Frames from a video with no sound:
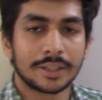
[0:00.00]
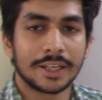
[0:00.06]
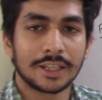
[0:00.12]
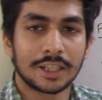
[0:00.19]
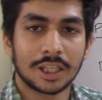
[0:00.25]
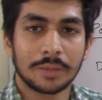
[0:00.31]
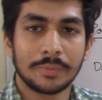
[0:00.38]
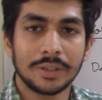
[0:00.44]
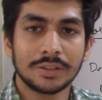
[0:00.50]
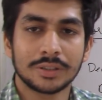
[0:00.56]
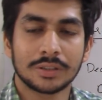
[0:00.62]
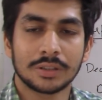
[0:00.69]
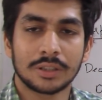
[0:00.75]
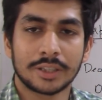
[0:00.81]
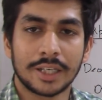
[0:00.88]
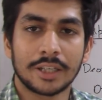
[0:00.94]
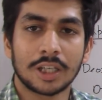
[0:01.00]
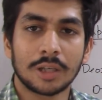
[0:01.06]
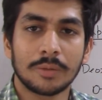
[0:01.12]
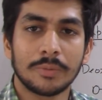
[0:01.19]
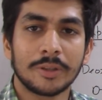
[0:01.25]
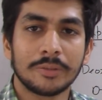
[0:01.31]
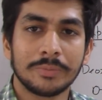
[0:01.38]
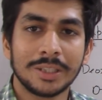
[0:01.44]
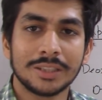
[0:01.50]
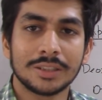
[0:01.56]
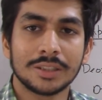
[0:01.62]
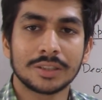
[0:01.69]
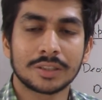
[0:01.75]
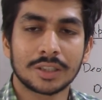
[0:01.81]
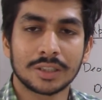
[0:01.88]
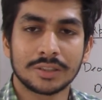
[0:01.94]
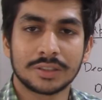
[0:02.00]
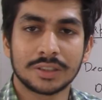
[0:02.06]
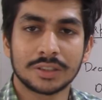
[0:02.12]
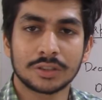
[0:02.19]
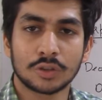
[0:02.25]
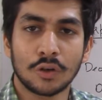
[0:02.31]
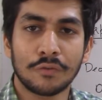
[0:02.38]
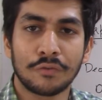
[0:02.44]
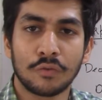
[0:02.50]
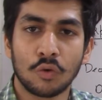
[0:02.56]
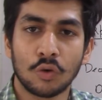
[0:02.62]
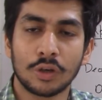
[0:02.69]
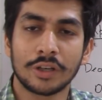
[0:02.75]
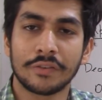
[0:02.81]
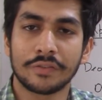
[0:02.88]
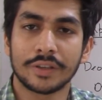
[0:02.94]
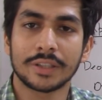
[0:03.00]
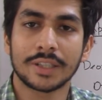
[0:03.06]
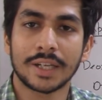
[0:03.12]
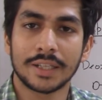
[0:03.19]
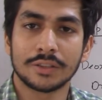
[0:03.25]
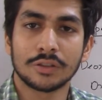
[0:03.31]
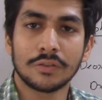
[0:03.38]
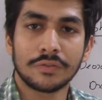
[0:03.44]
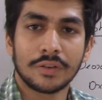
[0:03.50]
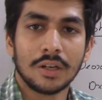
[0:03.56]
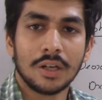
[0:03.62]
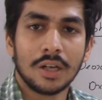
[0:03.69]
Tetra means, tetramer means it consists of four different kinds of